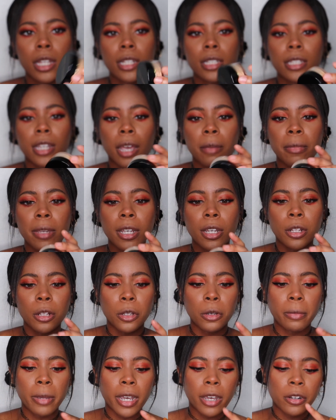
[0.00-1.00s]
Diamond
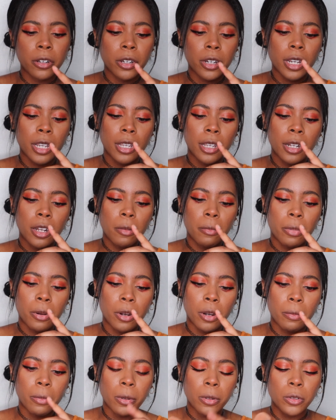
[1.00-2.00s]
Glow Powder in
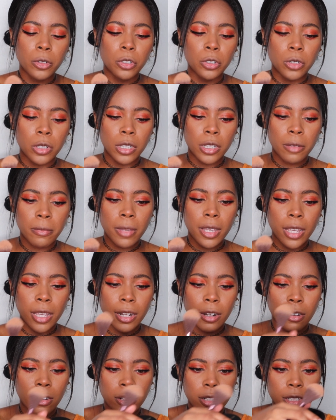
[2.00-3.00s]
Purple Dream,
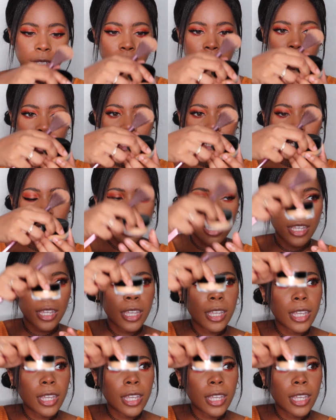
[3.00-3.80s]
and honestly,